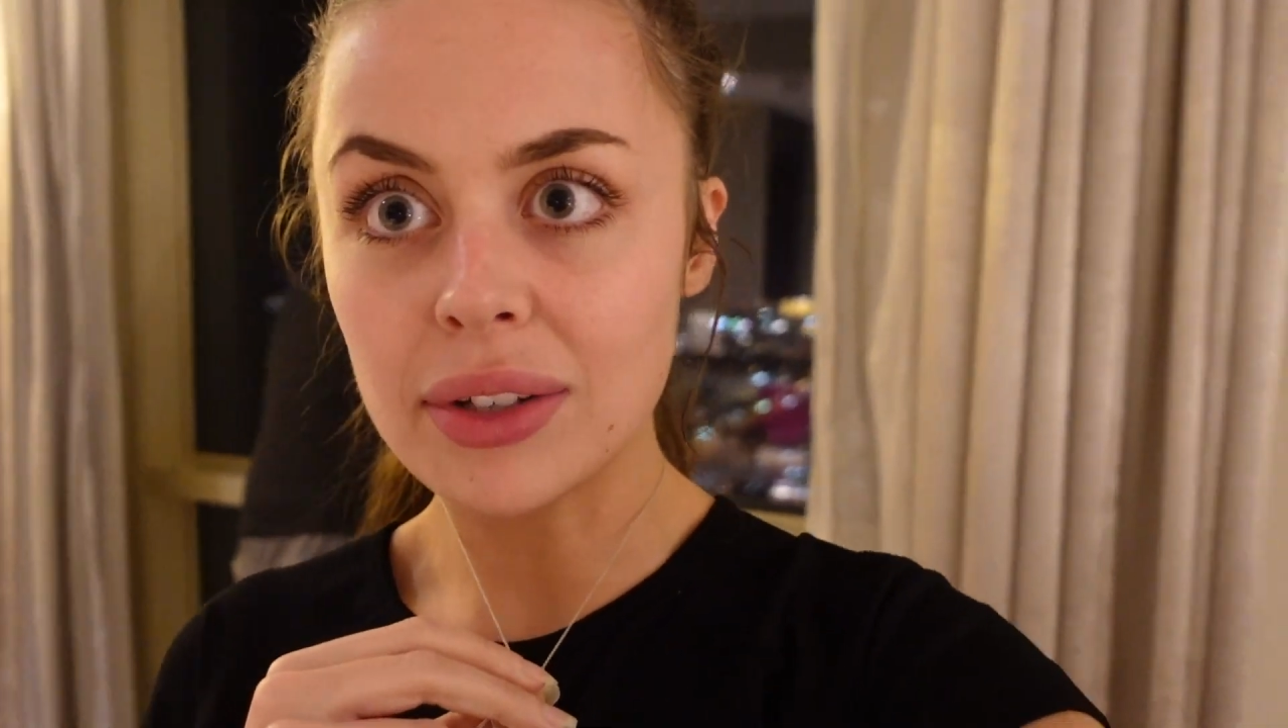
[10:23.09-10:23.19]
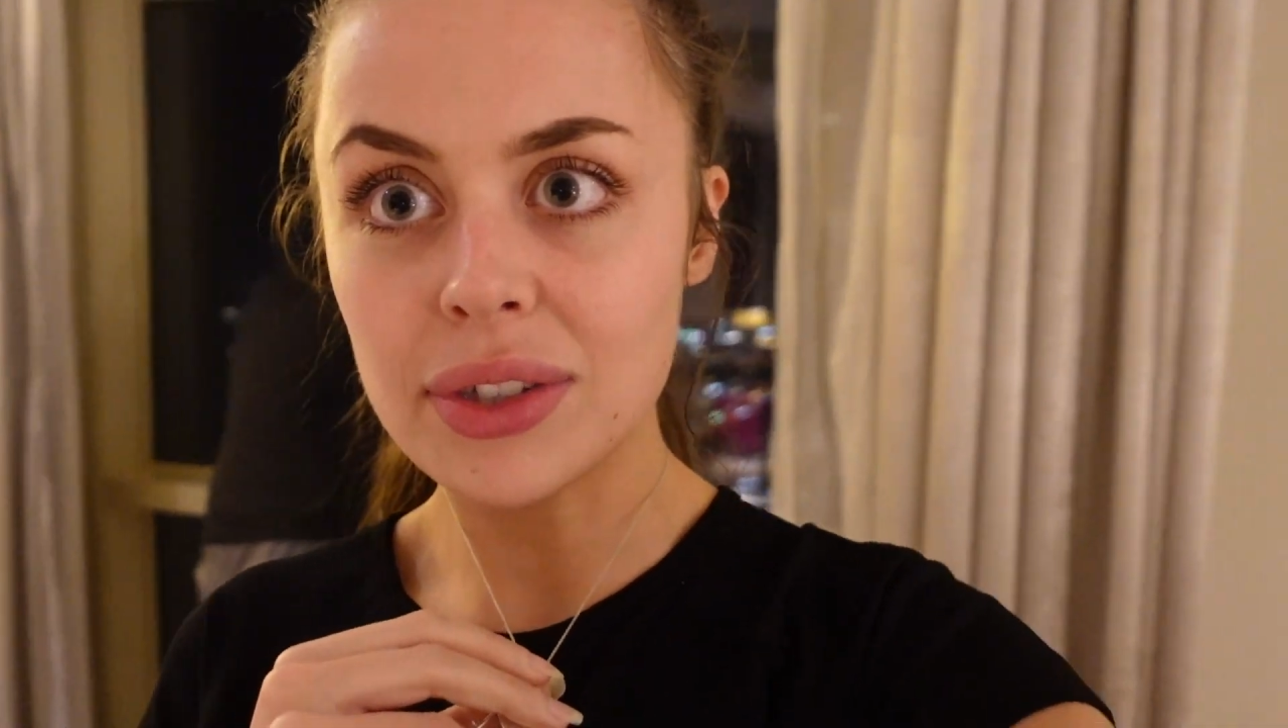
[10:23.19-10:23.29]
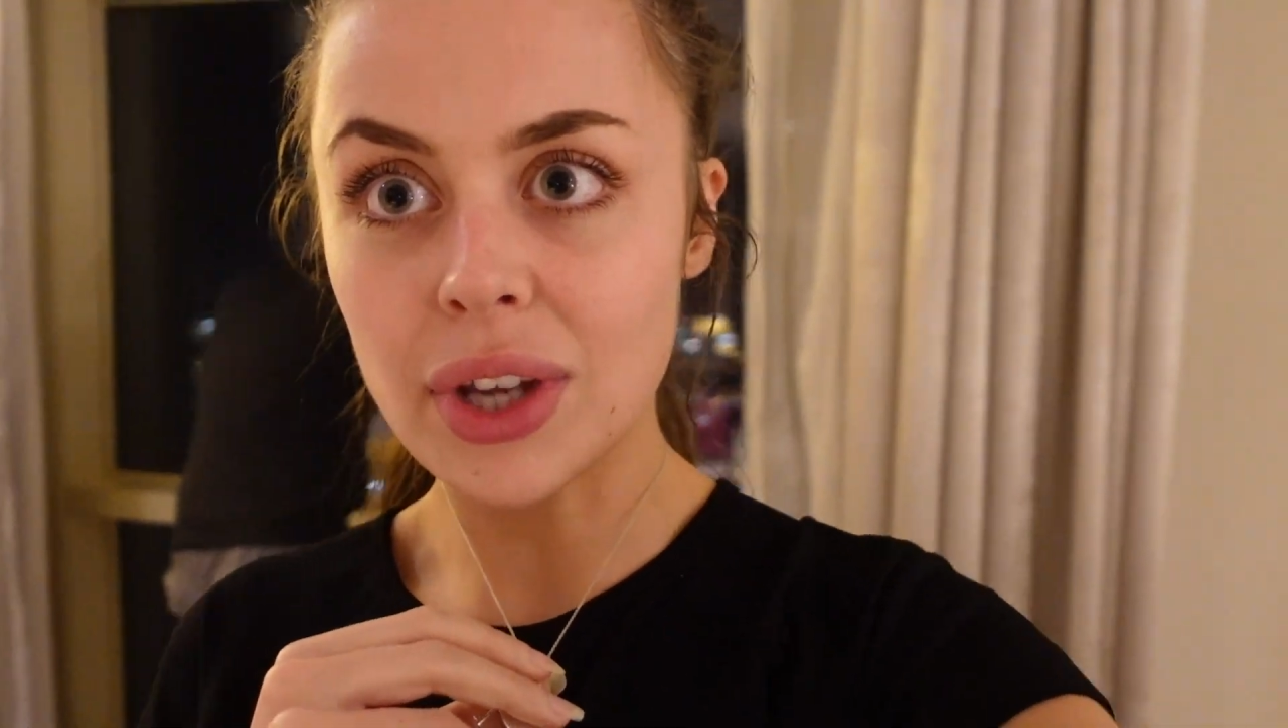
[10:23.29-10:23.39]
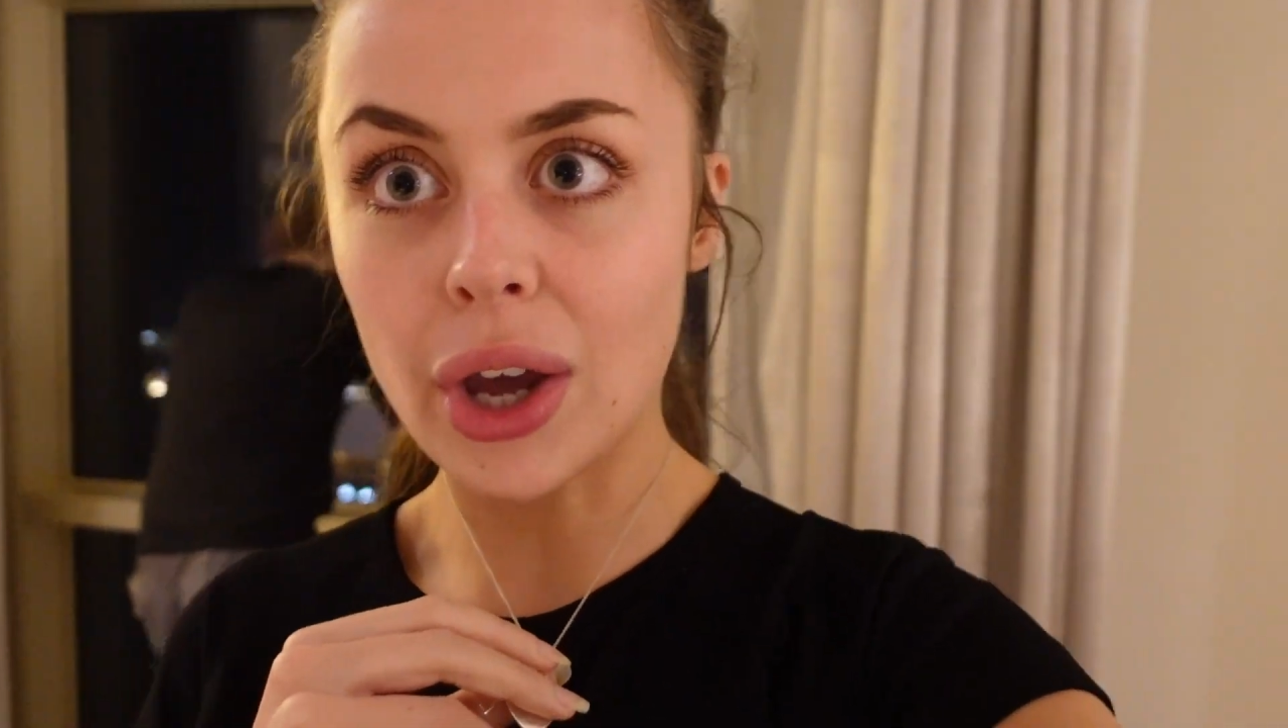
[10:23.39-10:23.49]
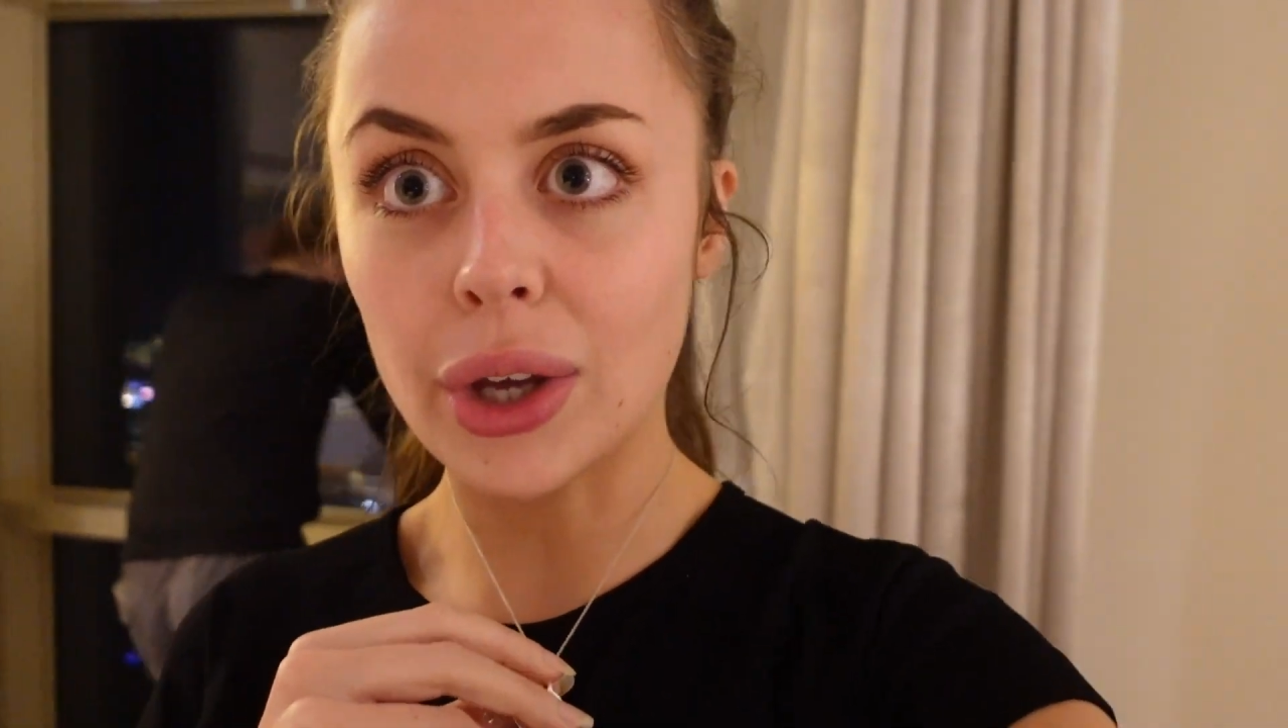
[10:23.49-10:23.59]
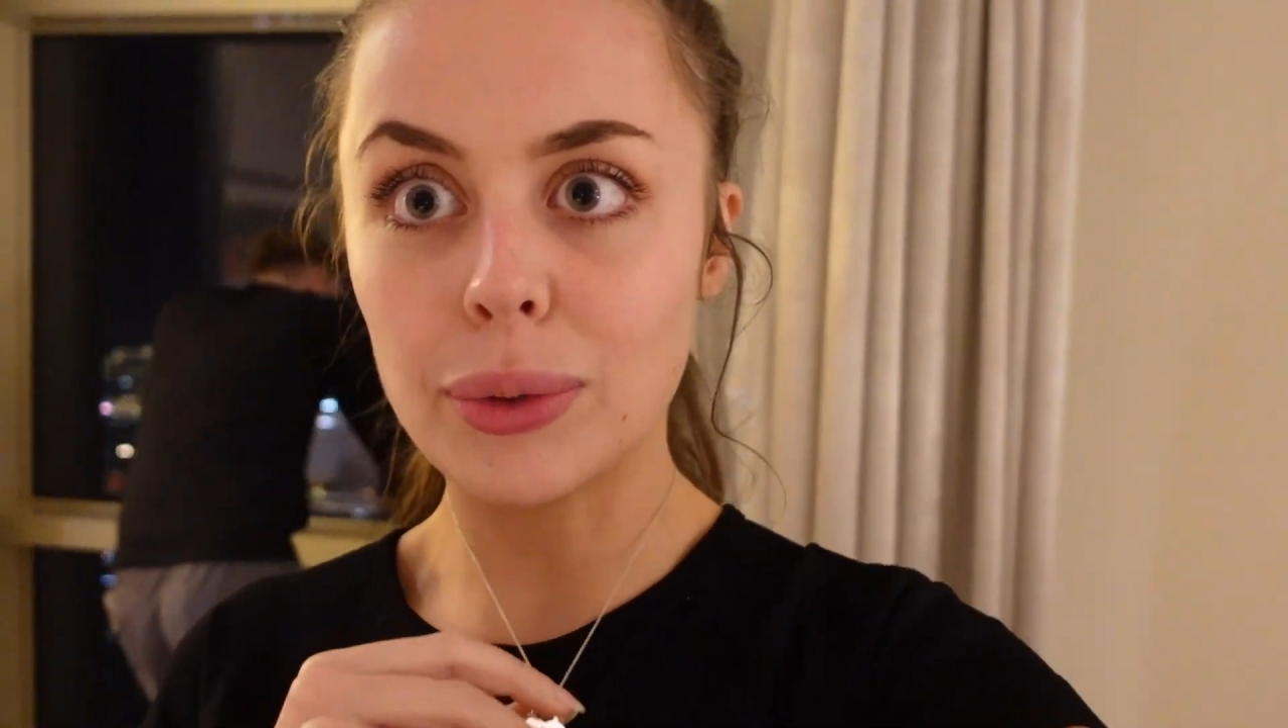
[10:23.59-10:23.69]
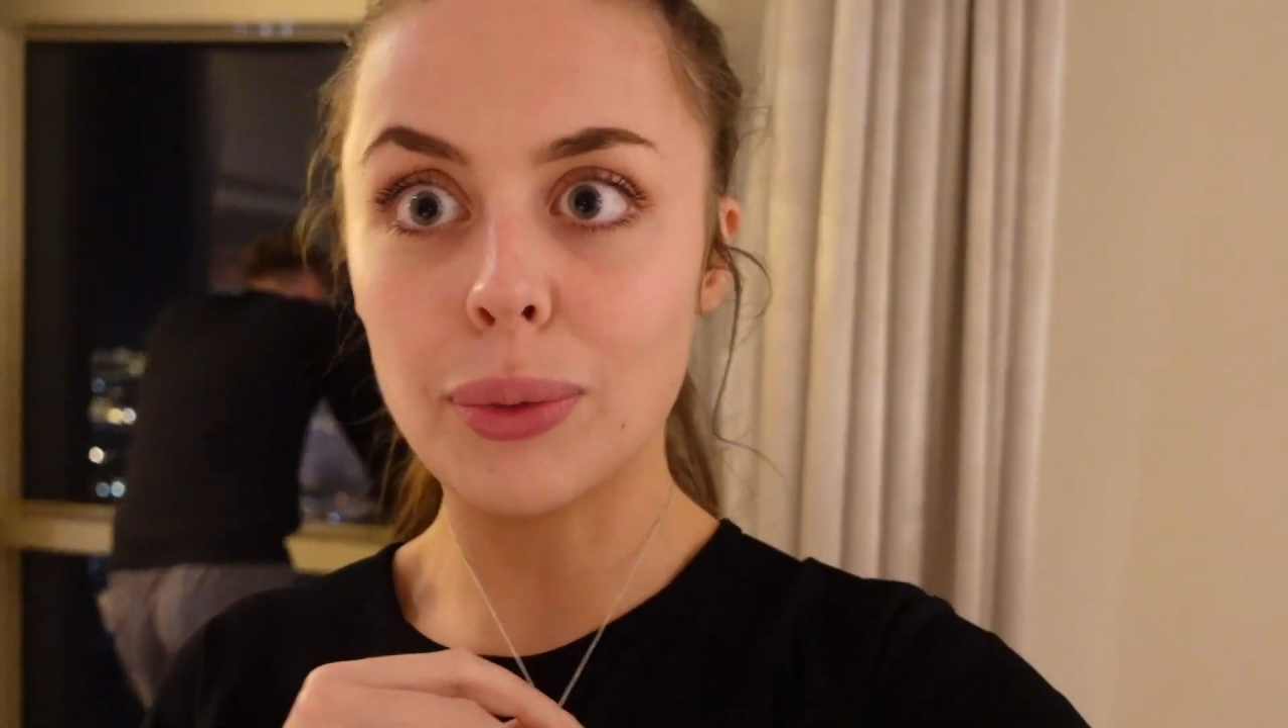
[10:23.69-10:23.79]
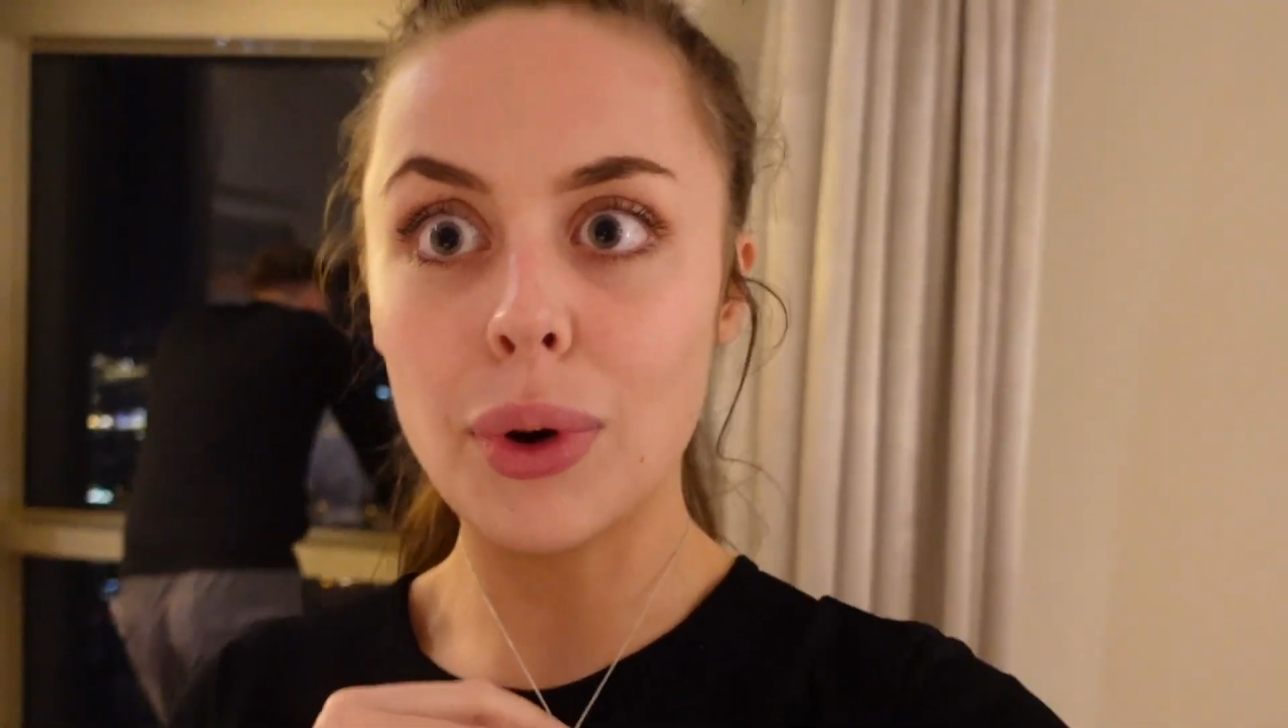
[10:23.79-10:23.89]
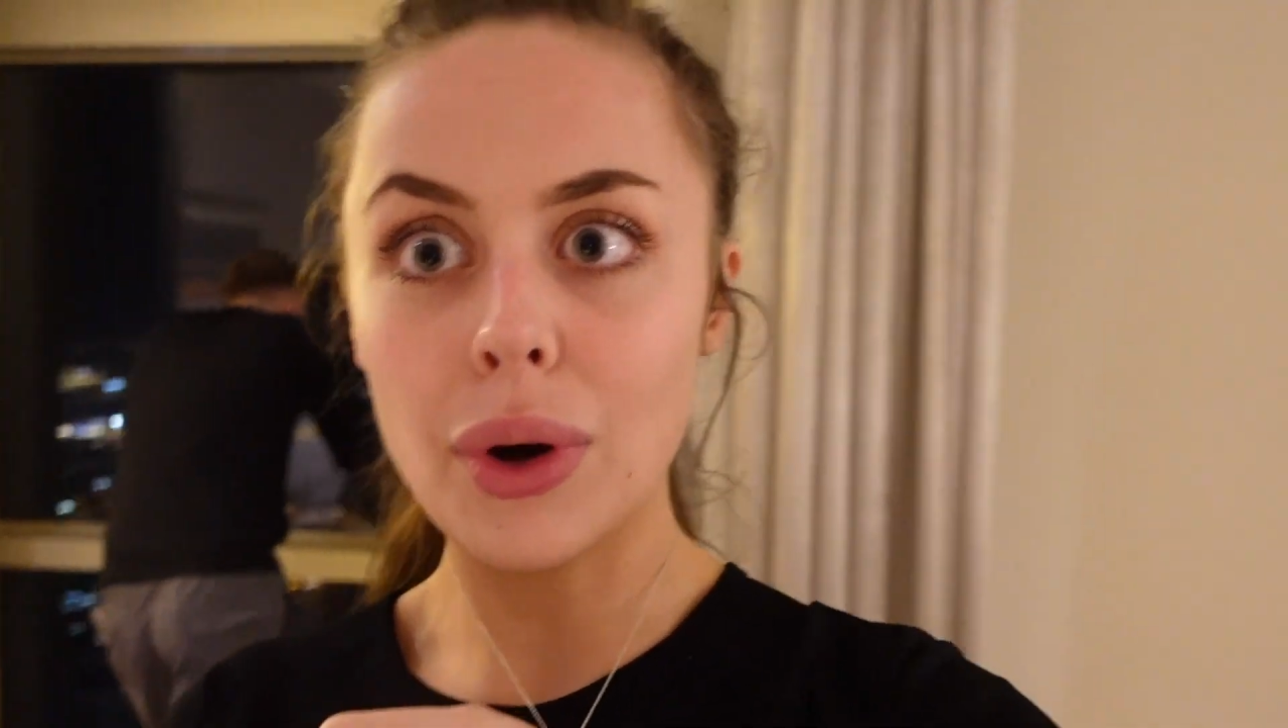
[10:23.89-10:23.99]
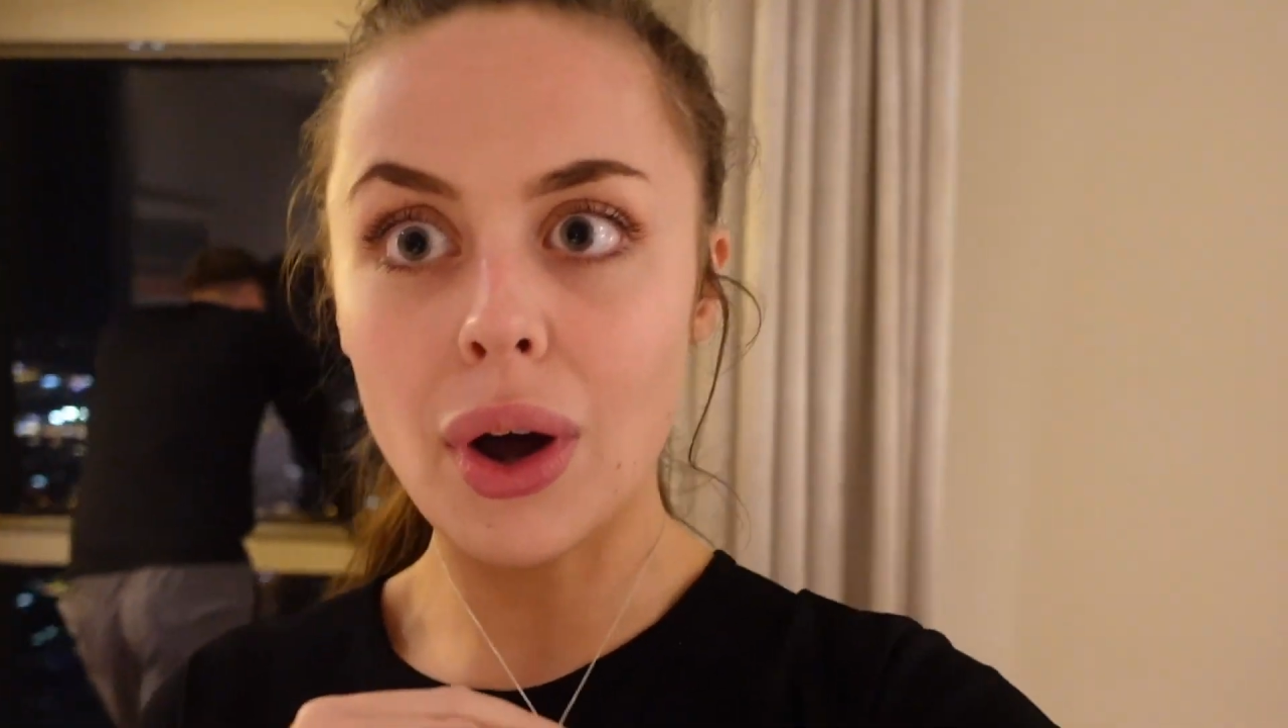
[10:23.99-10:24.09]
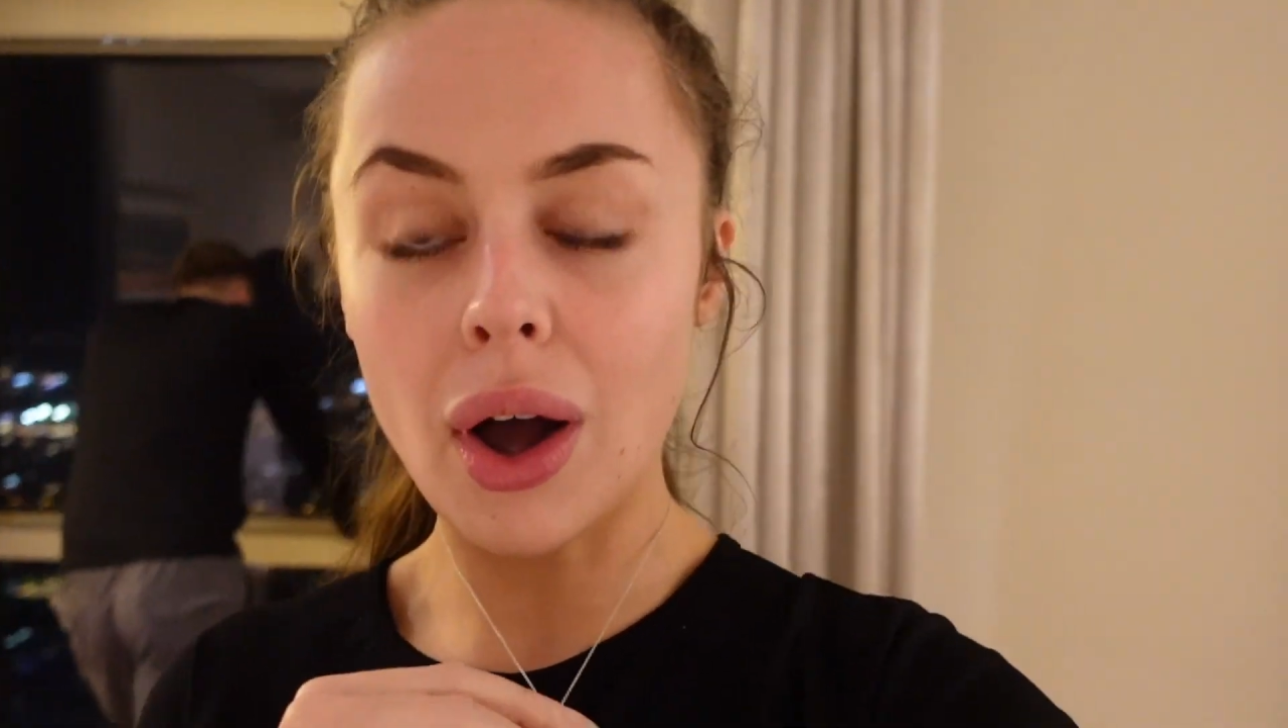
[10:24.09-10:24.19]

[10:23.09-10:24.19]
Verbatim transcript: so